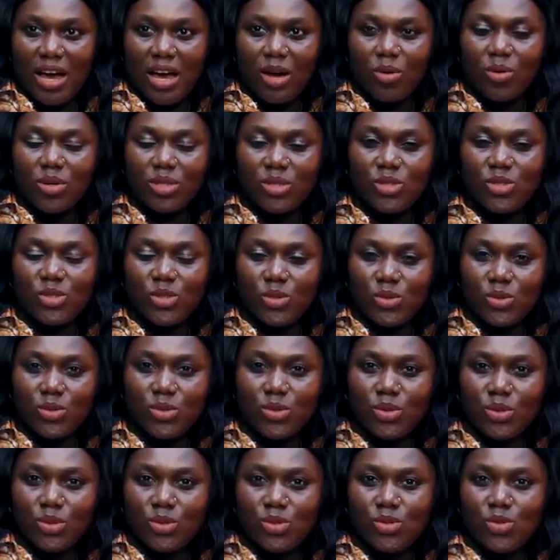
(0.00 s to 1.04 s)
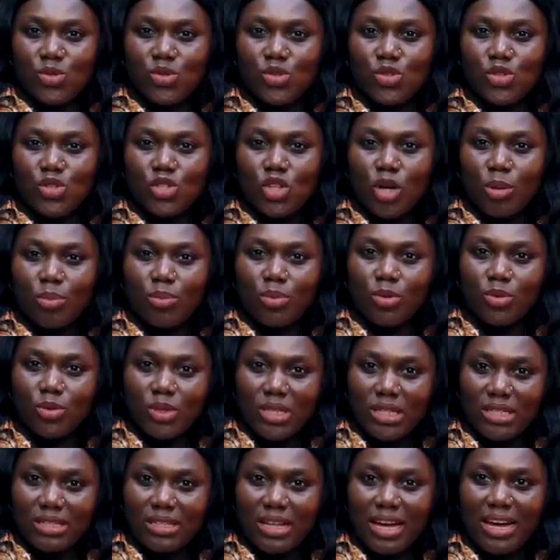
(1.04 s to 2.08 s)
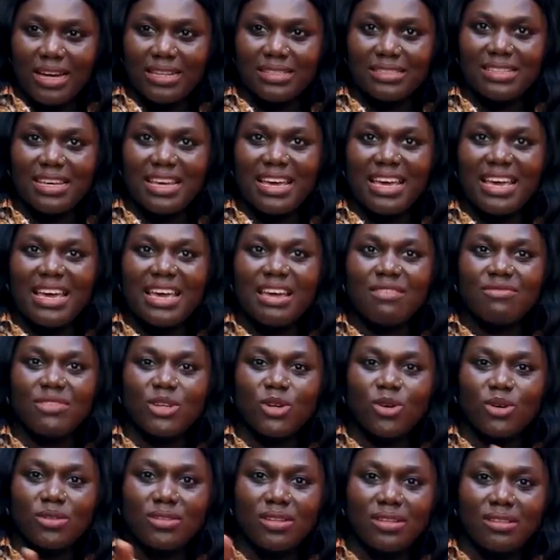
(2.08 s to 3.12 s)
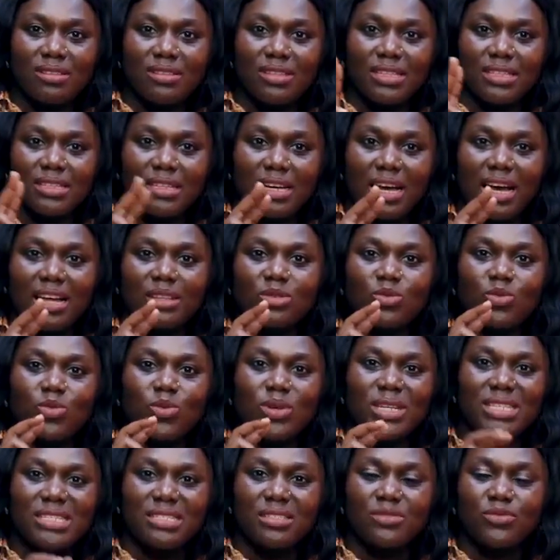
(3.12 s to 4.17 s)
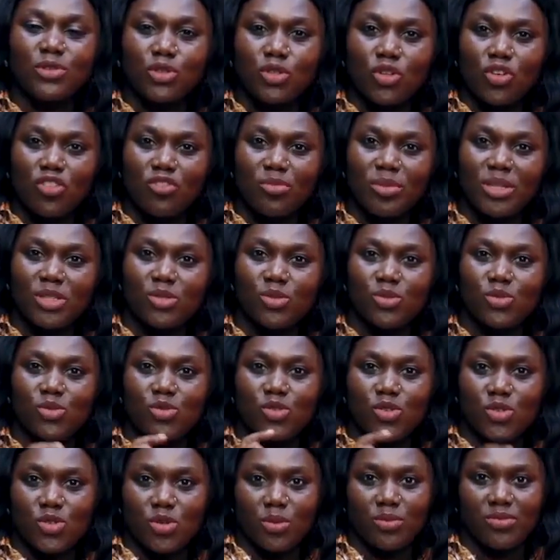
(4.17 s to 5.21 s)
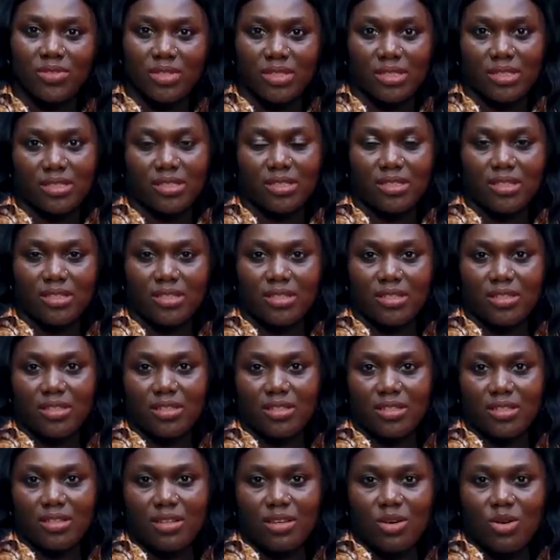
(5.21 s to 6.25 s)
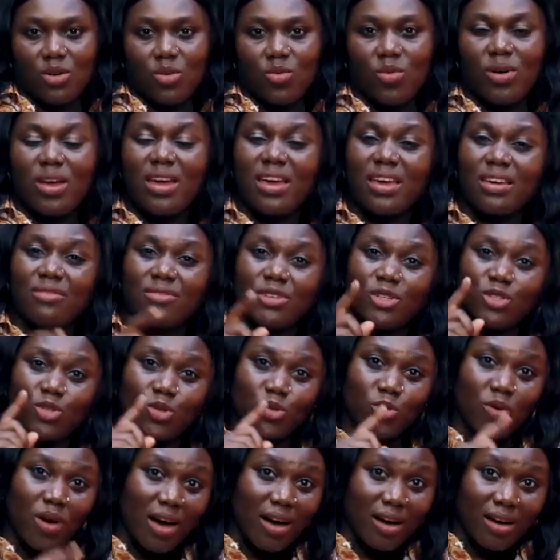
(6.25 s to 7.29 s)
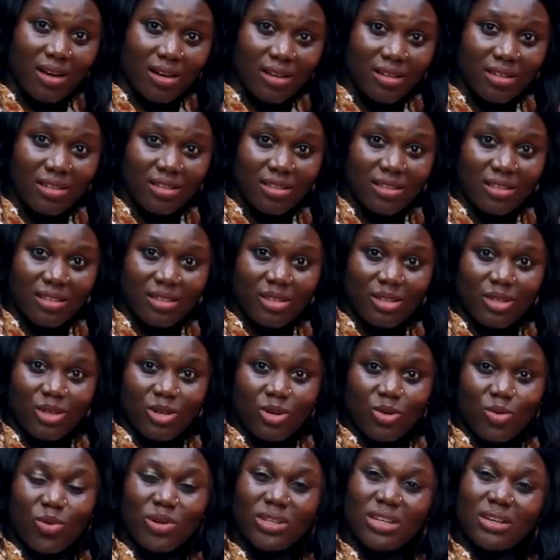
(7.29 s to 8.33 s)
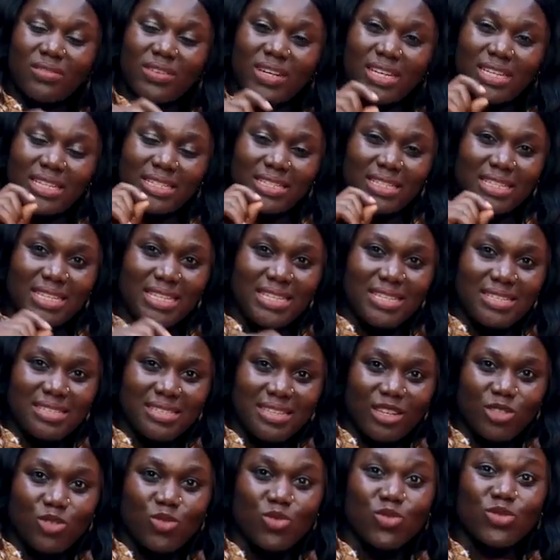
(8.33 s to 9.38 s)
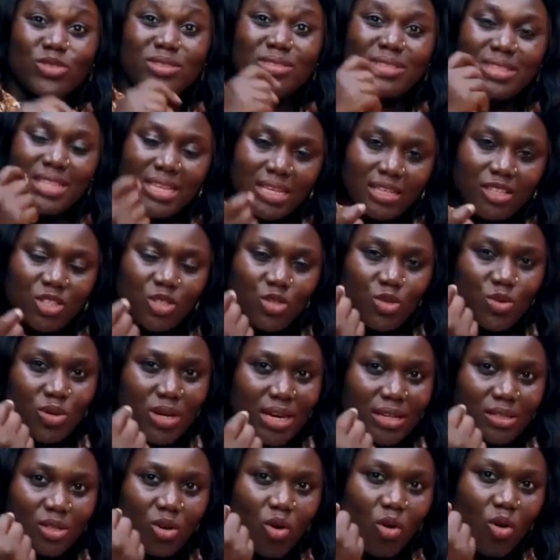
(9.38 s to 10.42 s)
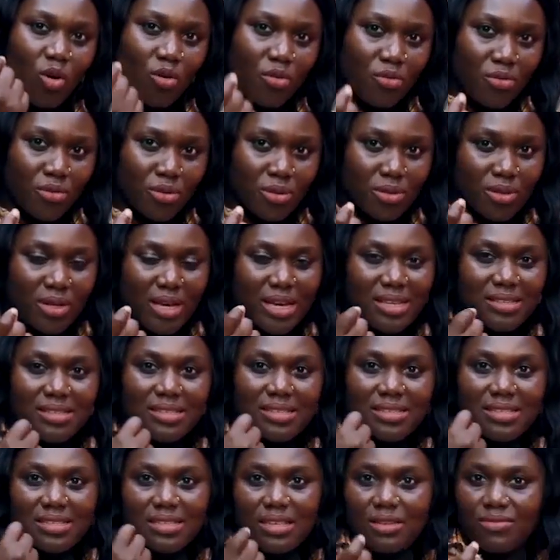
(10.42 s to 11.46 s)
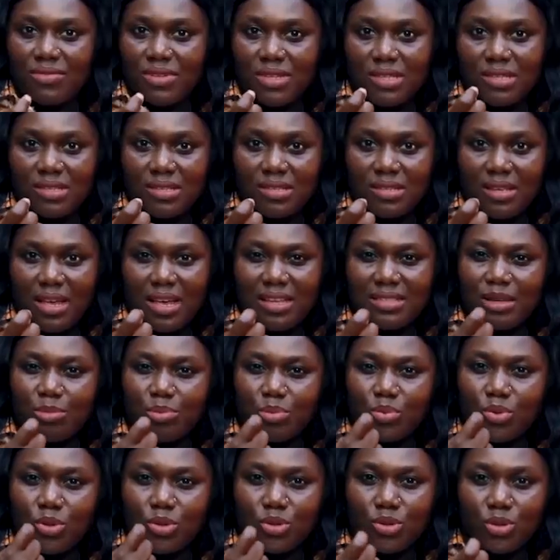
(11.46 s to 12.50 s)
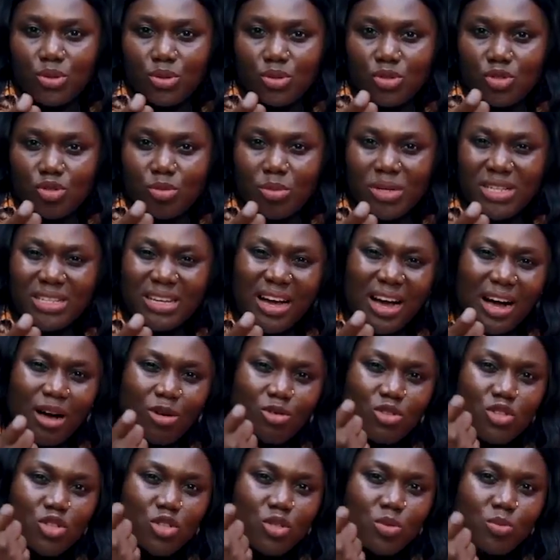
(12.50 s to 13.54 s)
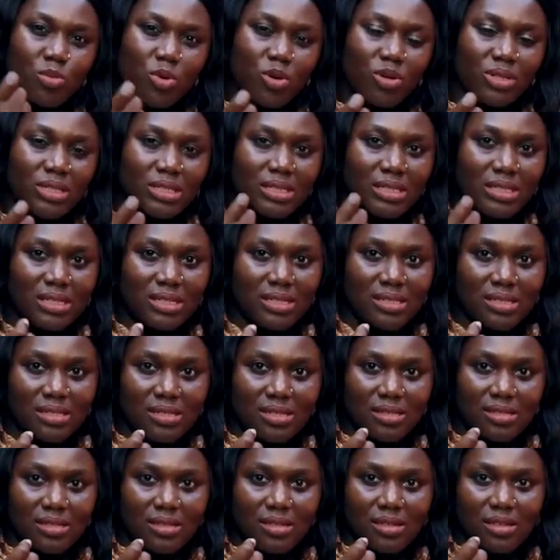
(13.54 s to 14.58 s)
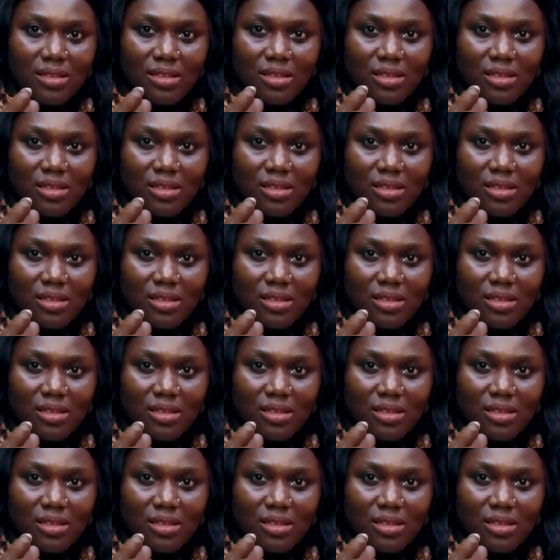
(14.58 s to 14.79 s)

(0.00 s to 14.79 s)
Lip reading: I want you to stop looking at every other thing and waiting for the government to do something. Wherever you are, whatever it is that you think you can offer as a service, as a product, no matter how small it is,